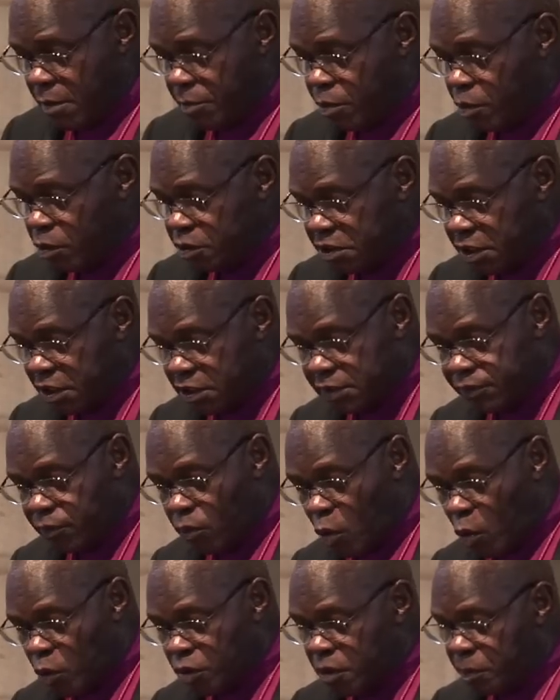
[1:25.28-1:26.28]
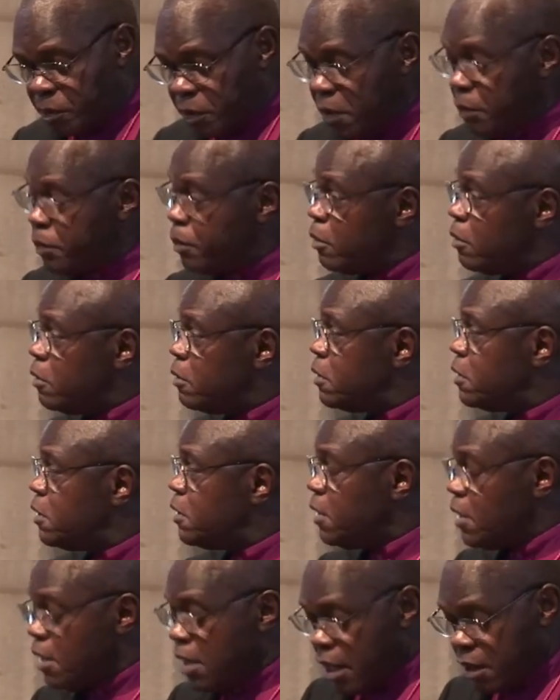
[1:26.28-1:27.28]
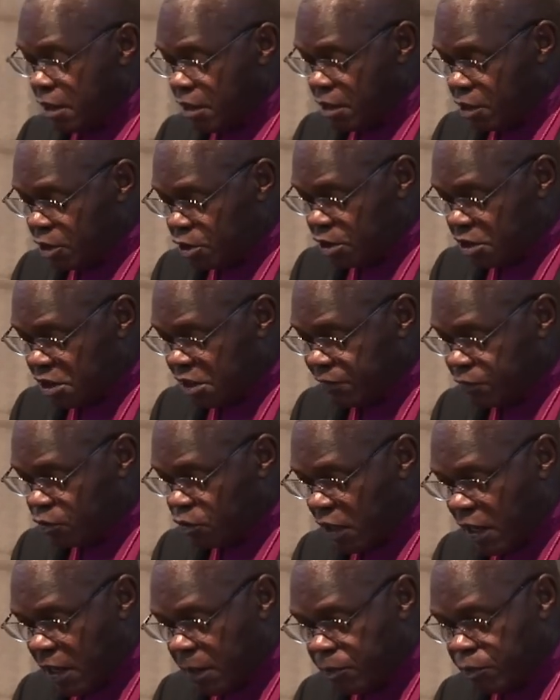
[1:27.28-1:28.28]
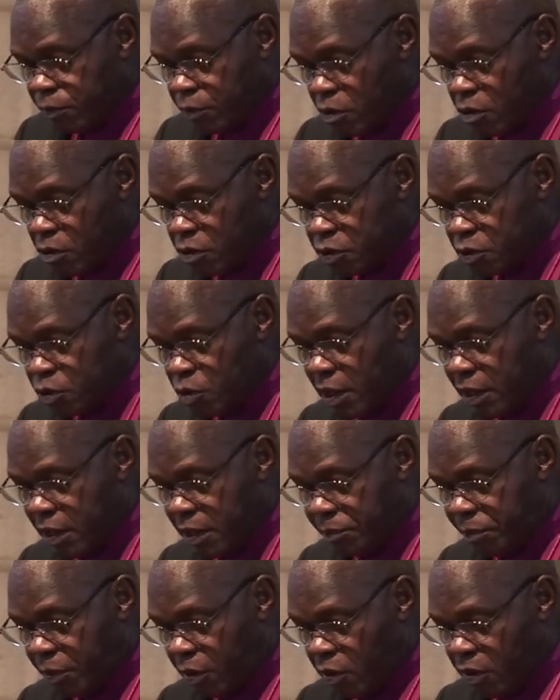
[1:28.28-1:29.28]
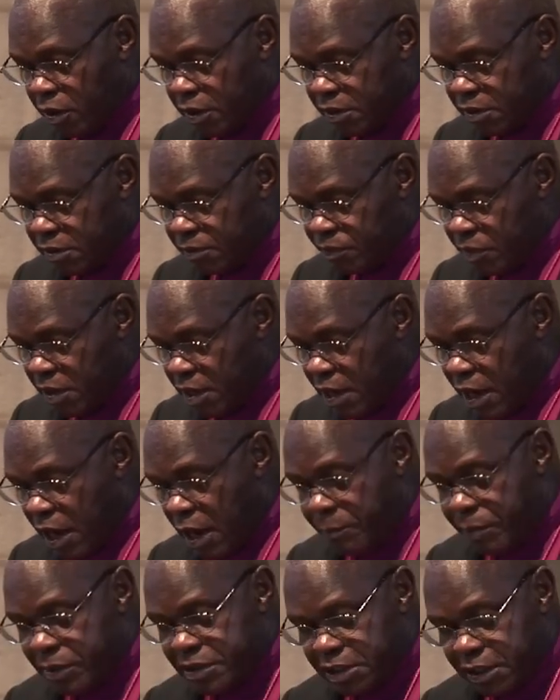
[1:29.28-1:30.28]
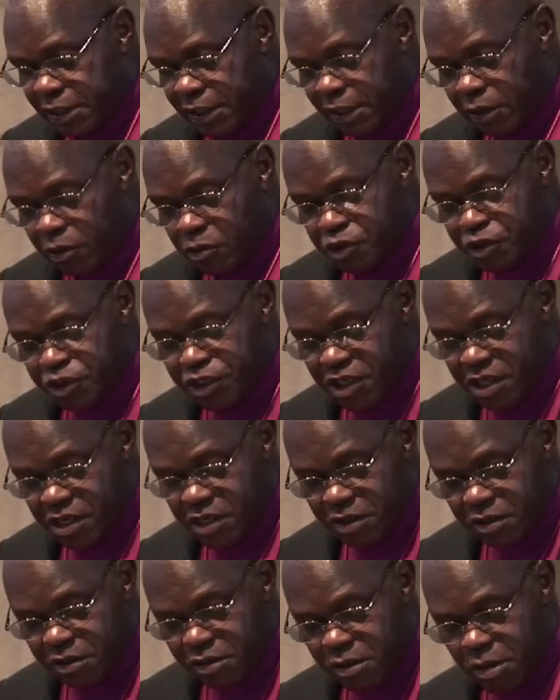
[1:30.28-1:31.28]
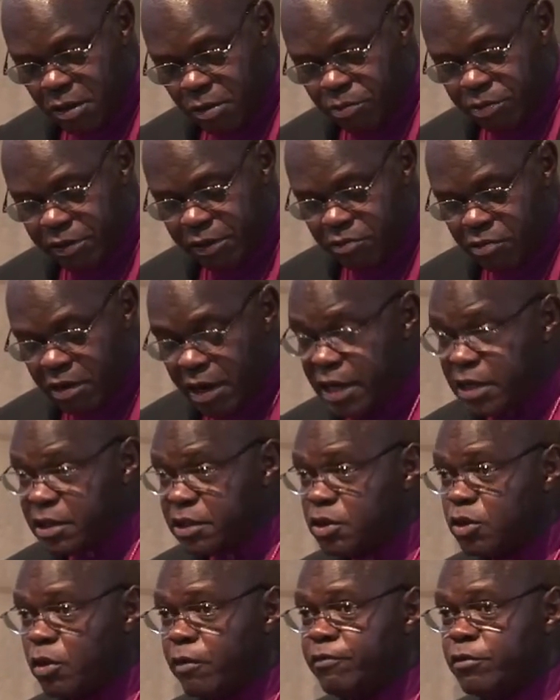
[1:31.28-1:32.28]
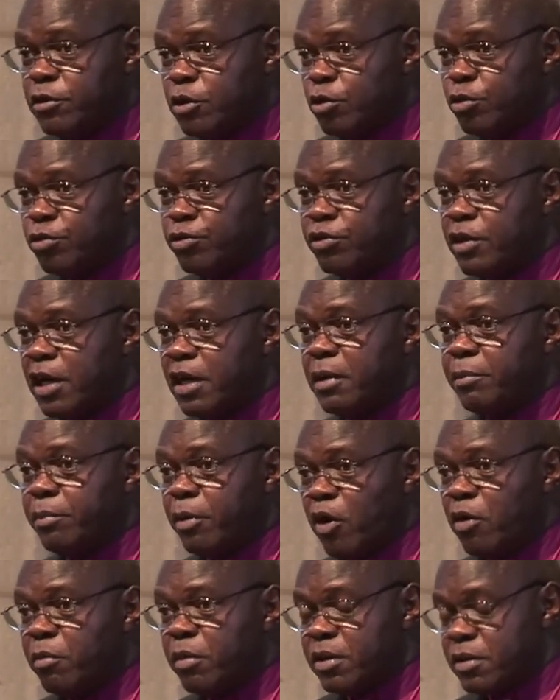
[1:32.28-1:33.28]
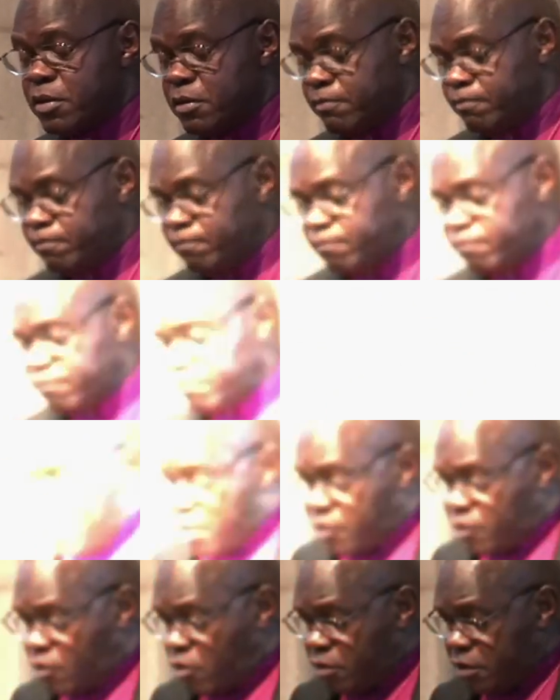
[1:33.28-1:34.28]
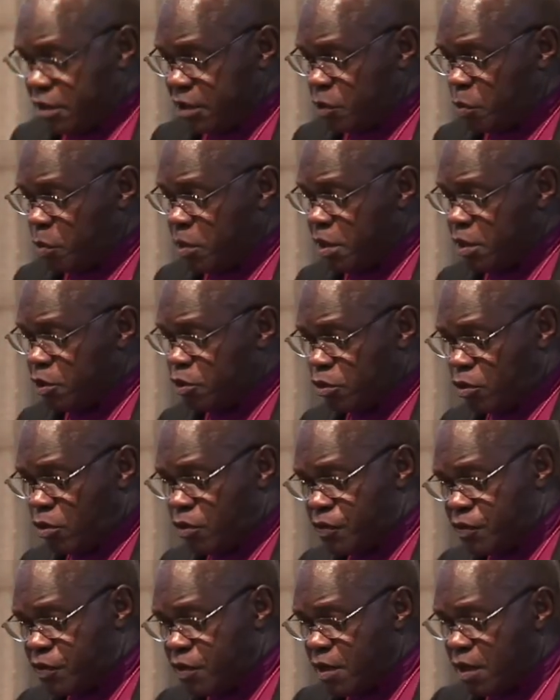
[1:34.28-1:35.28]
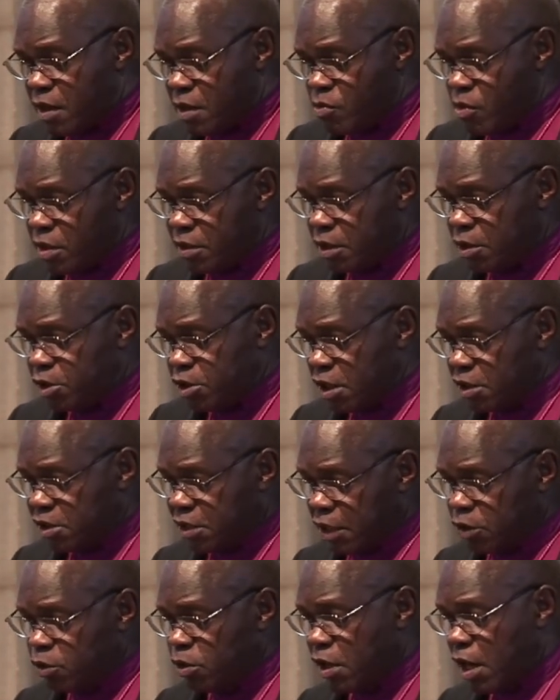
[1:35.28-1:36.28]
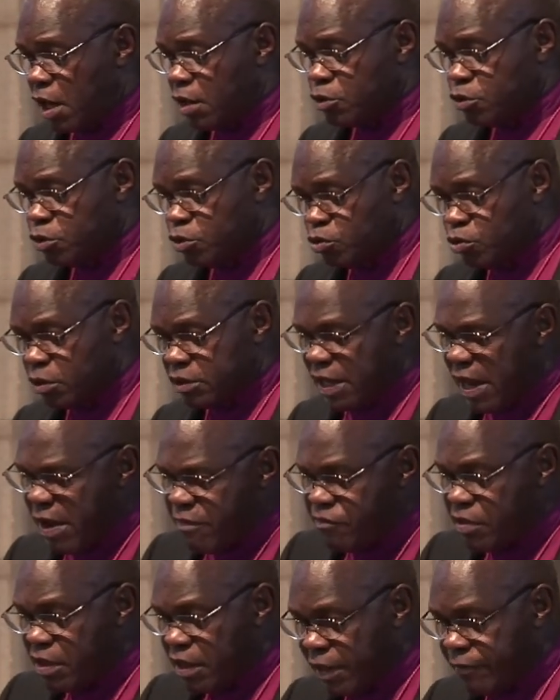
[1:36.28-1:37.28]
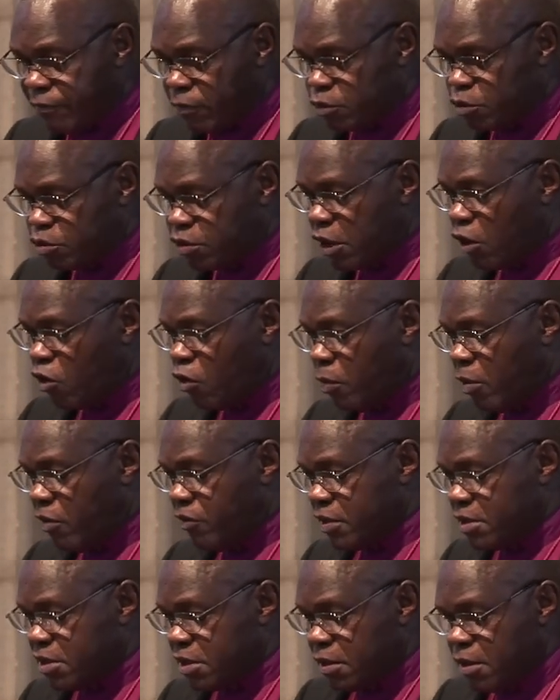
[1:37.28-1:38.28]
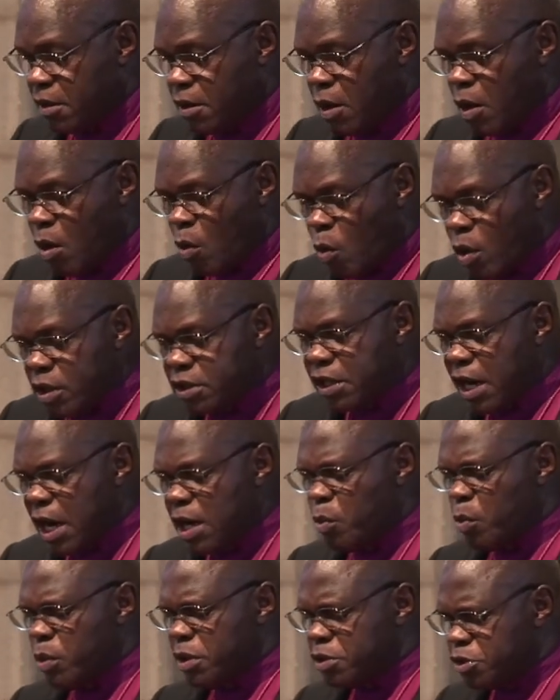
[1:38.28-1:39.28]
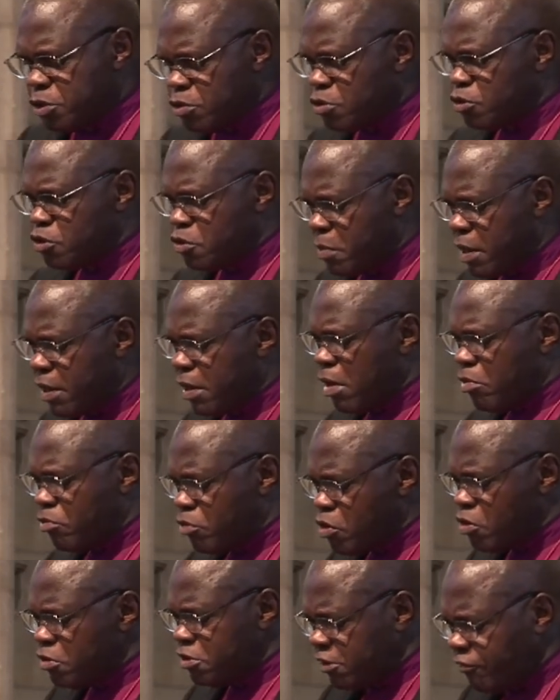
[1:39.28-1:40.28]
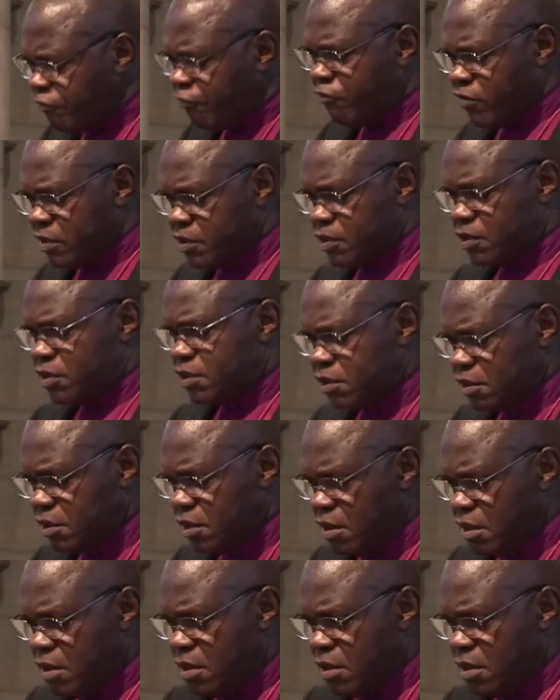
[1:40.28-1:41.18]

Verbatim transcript: projects for older people, and initiatives to help those who are unemployed. I'm particularly concerned with the rise of youth unemployment. In this context, we need to consider what the church actually can do at every level to tackle poverty. What can we do to make a real difference